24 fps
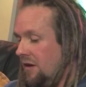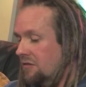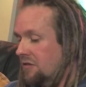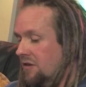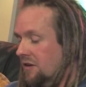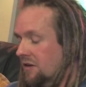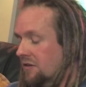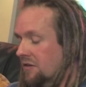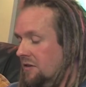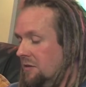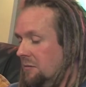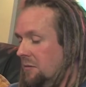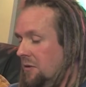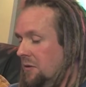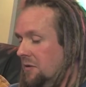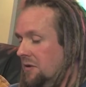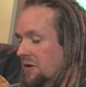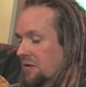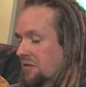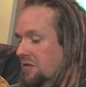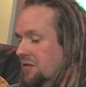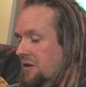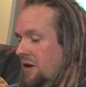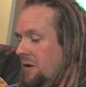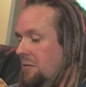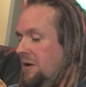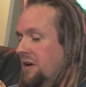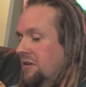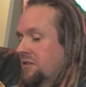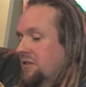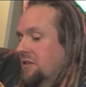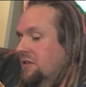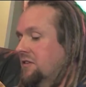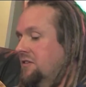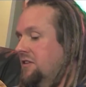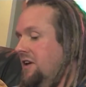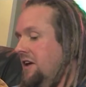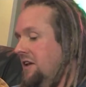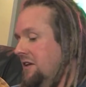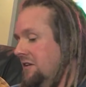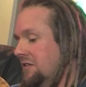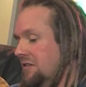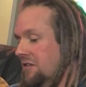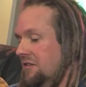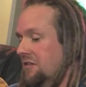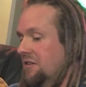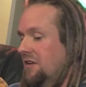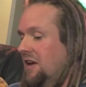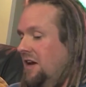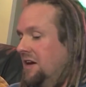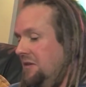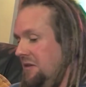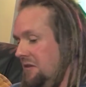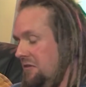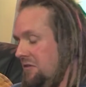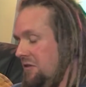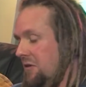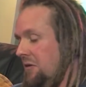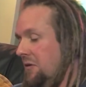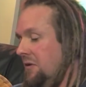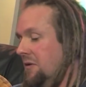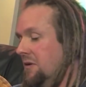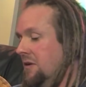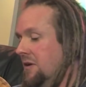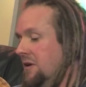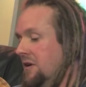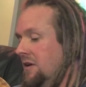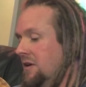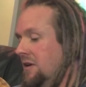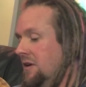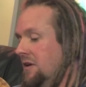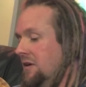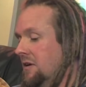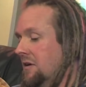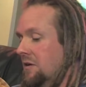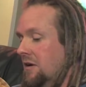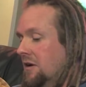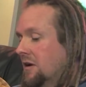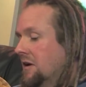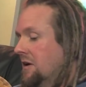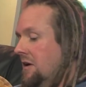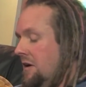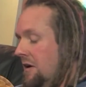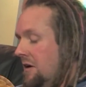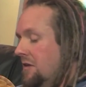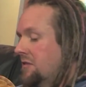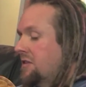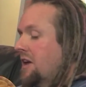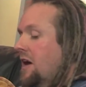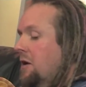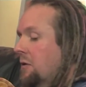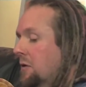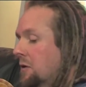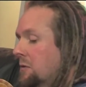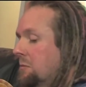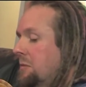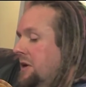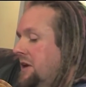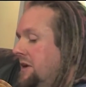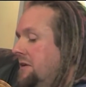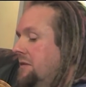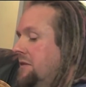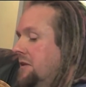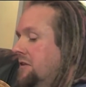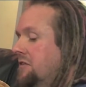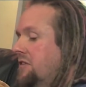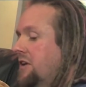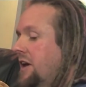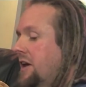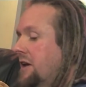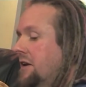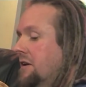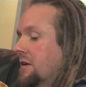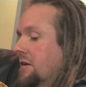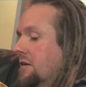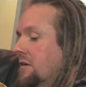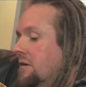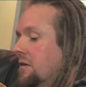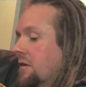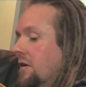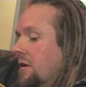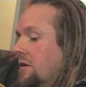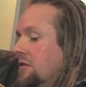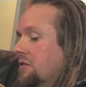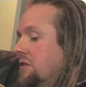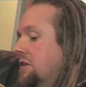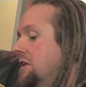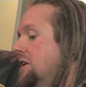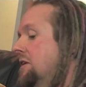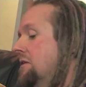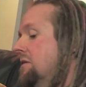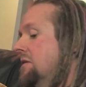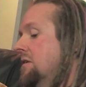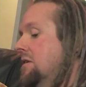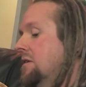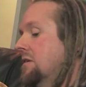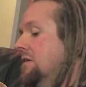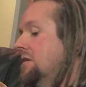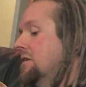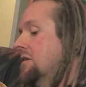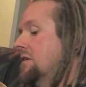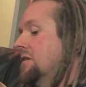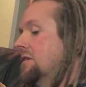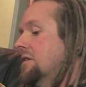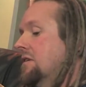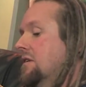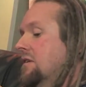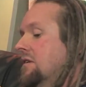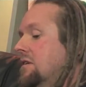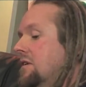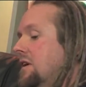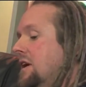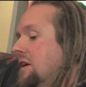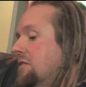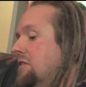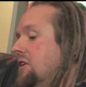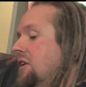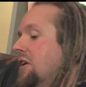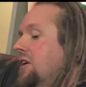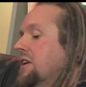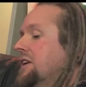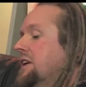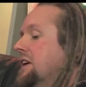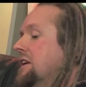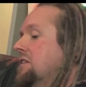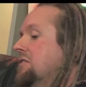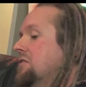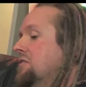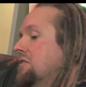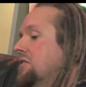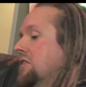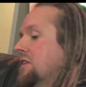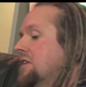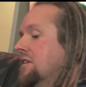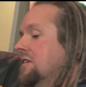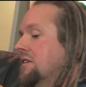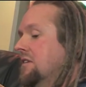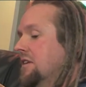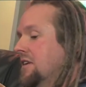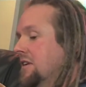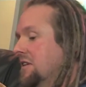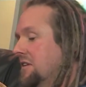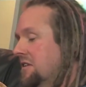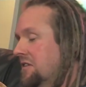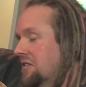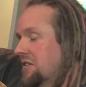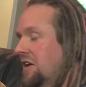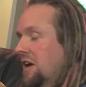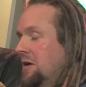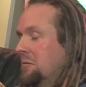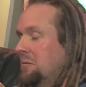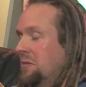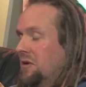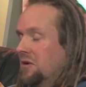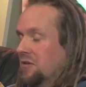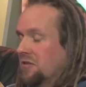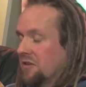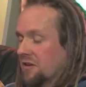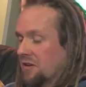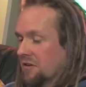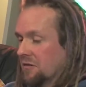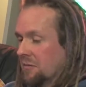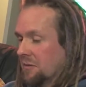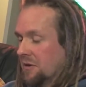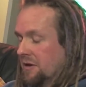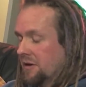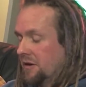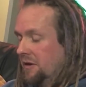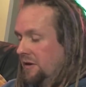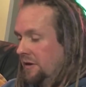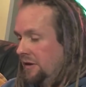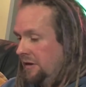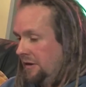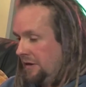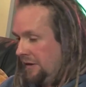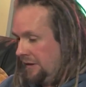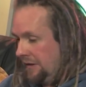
half six in the morning, I've come back to the tent, just lay on the floor. And uh, Adele had been in the tent, like she didn't have a liking for mm. the same music as me.